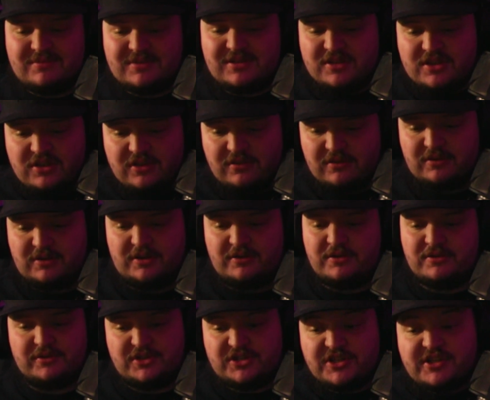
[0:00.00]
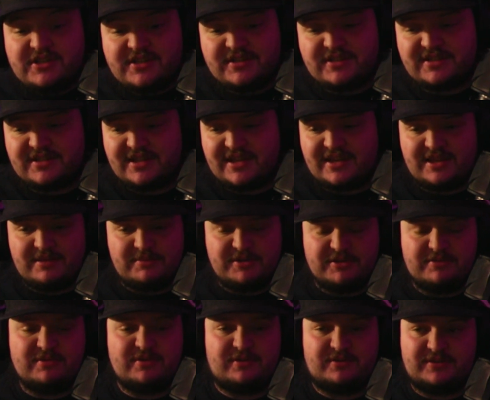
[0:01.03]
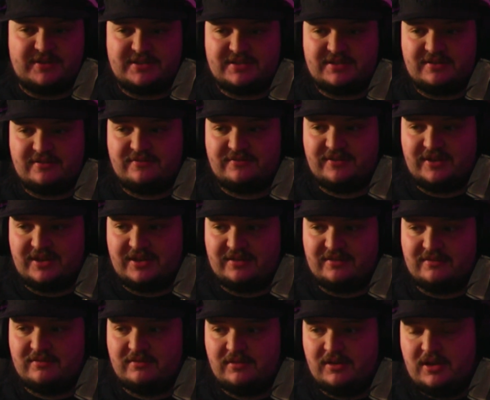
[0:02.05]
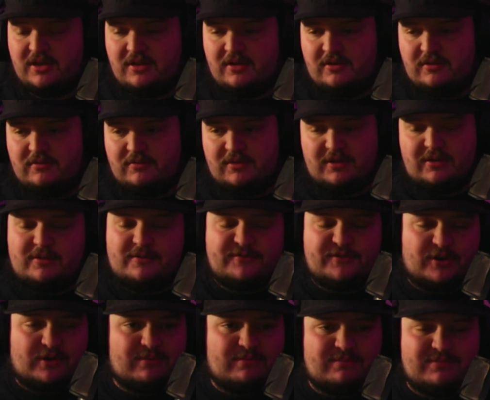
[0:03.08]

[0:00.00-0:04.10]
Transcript: you're a genius, you gotta keep doing all this stuff. And well, if you